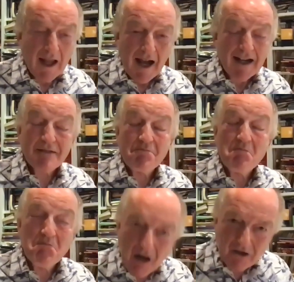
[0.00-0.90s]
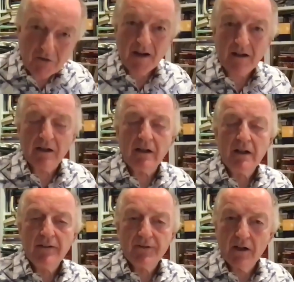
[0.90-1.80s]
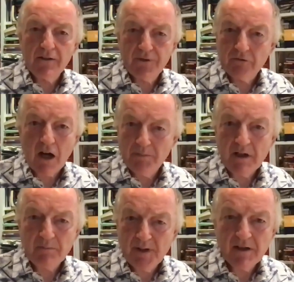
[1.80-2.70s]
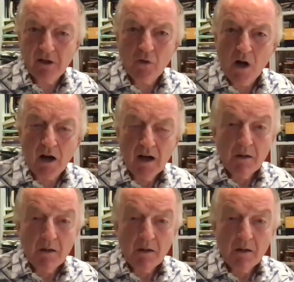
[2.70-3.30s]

and it's much better for ripening Pinot Noir.